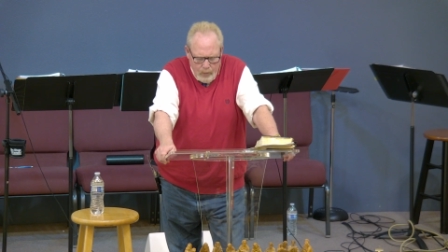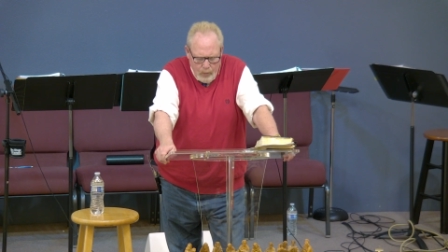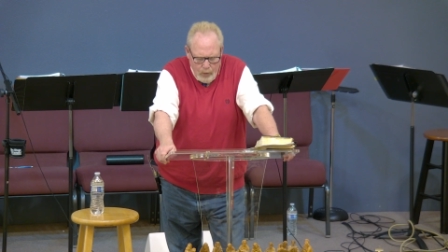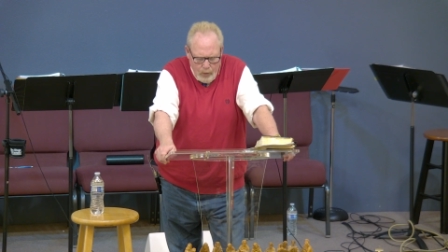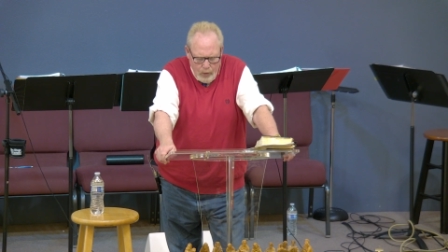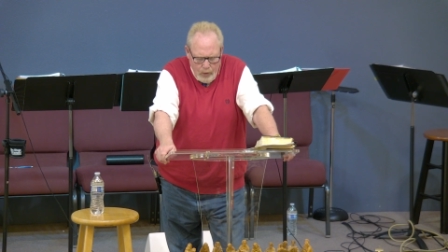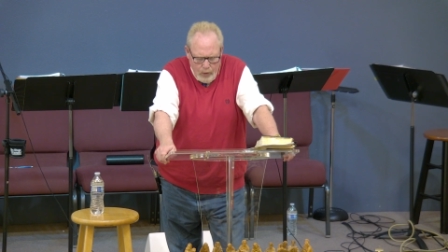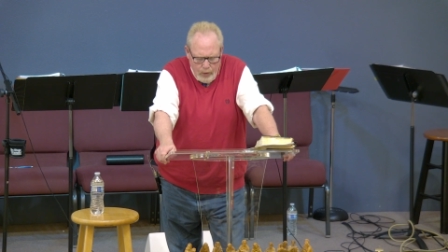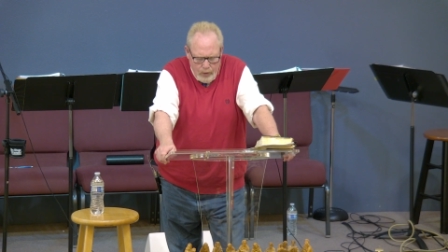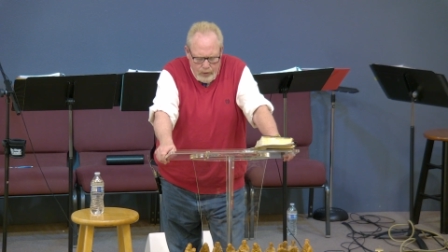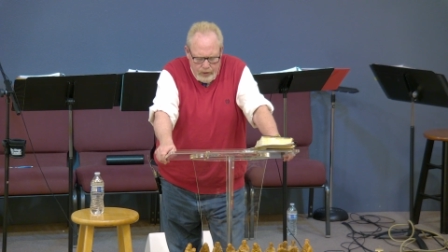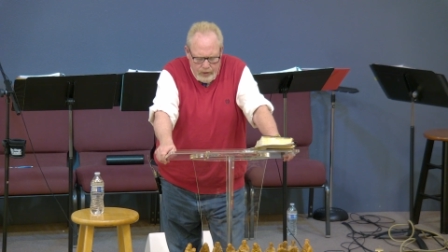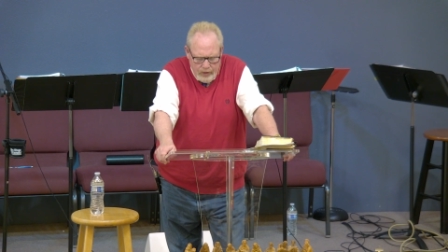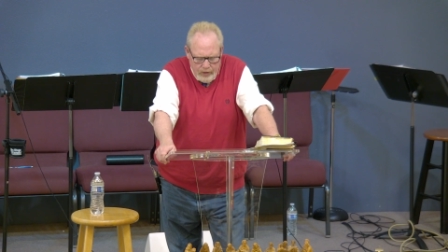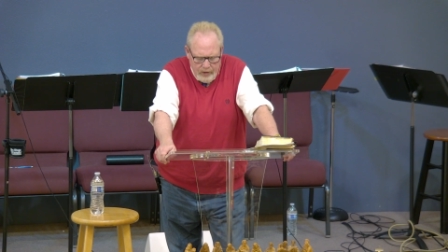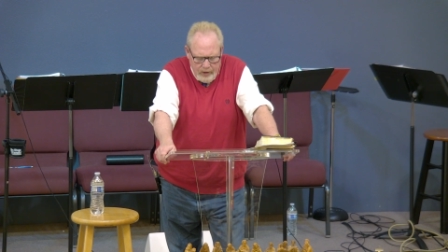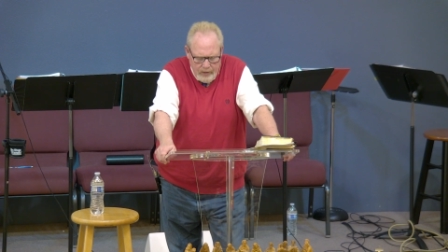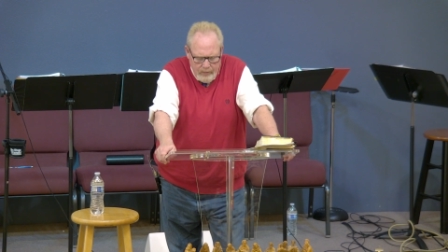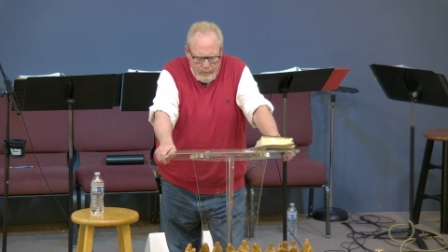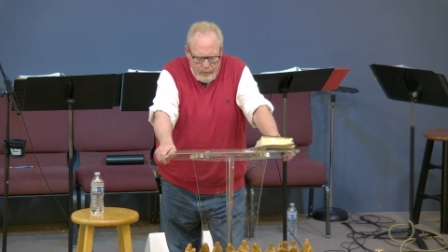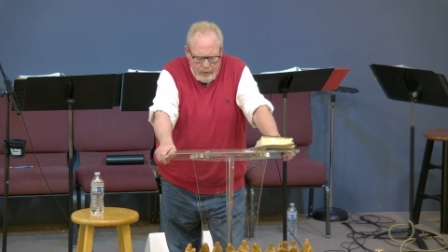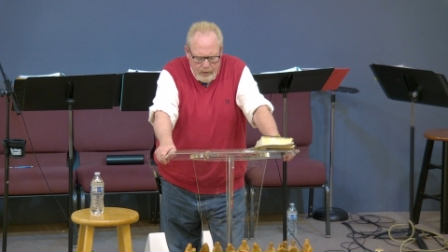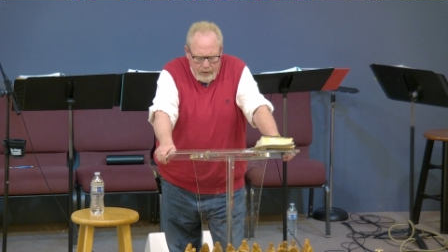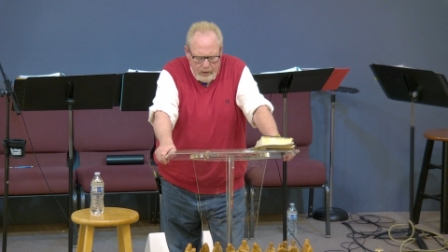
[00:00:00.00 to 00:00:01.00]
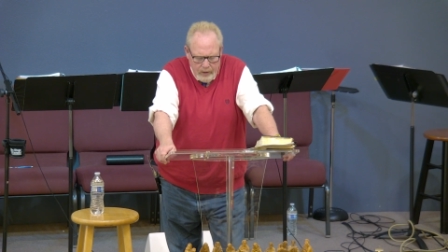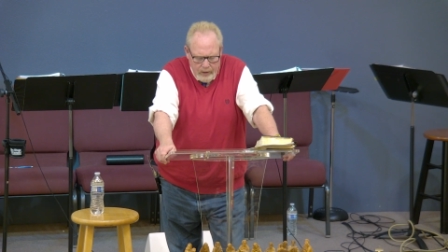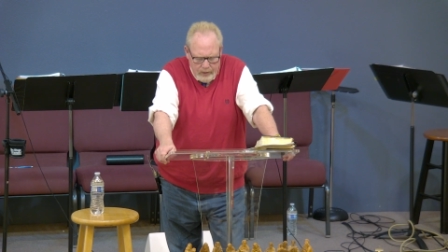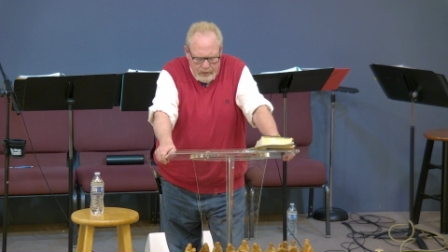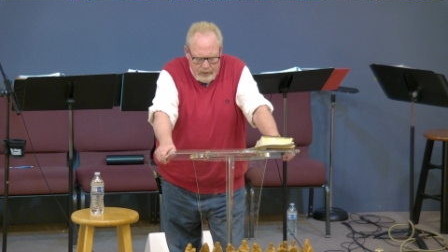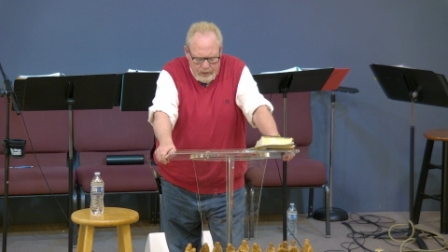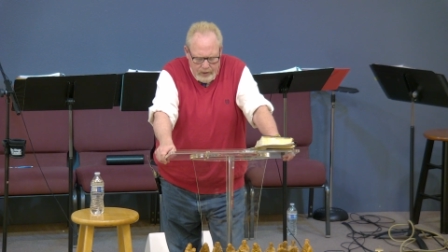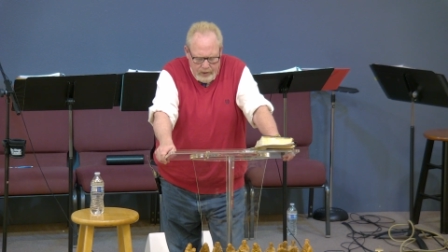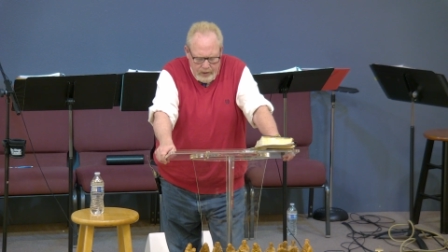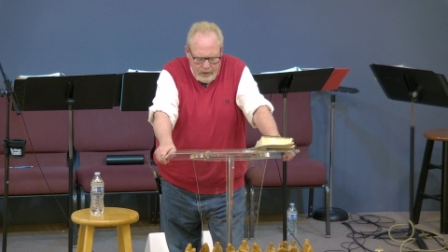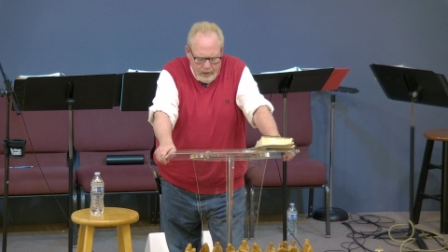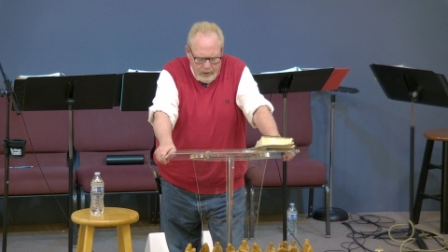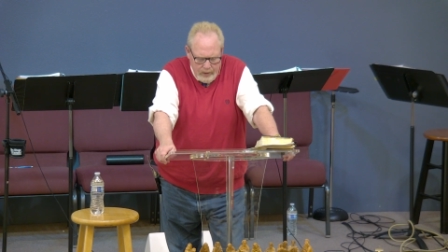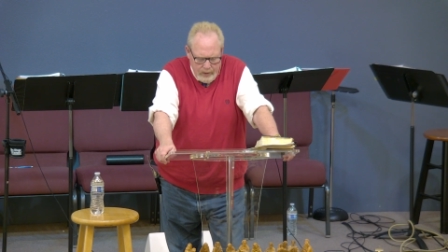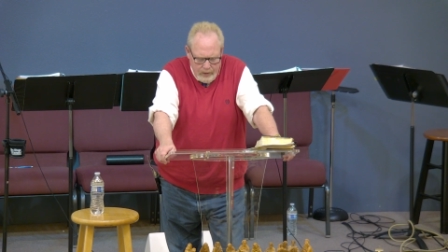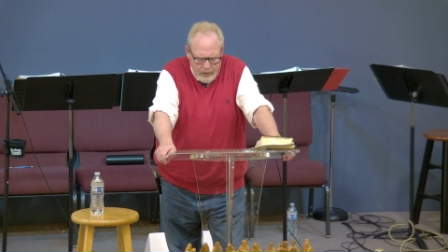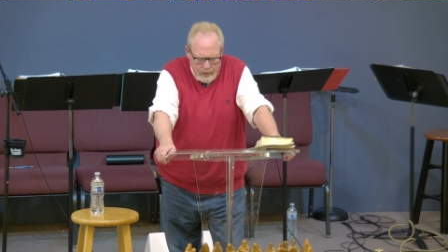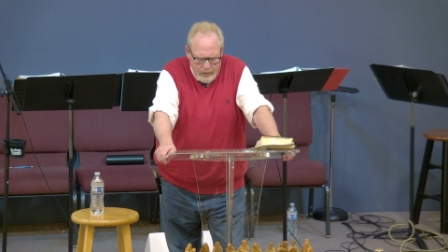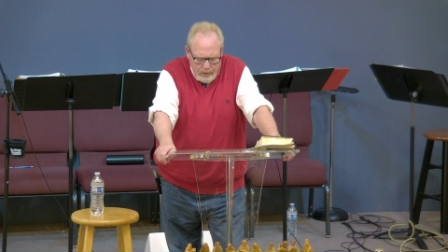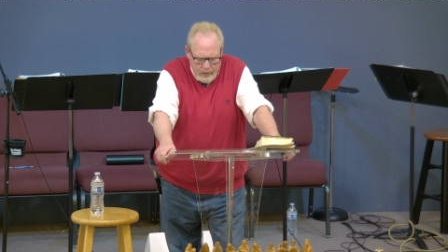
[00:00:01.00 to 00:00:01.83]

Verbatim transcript: words, and the ability